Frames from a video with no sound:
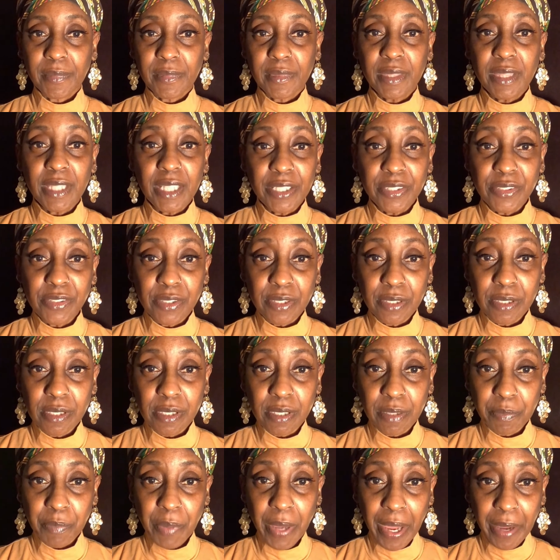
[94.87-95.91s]
Ninjas
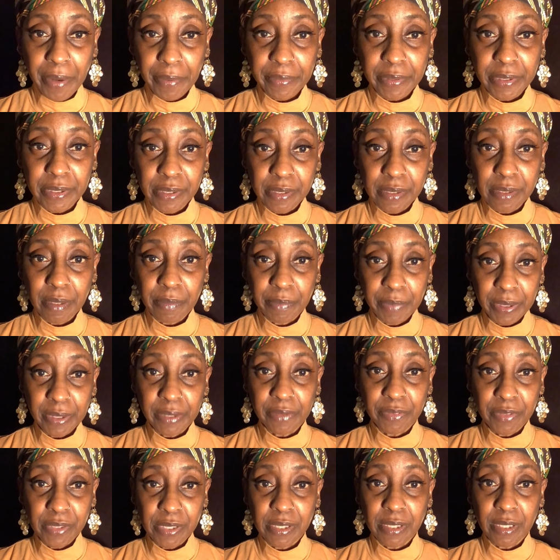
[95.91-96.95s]
in Paris, I
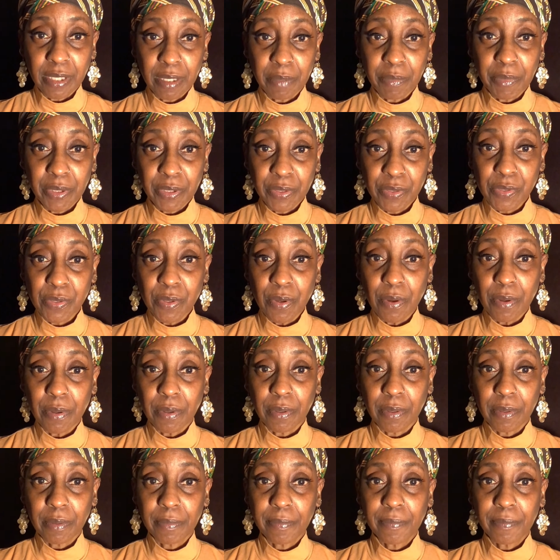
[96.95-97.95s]
believe was the name of the song.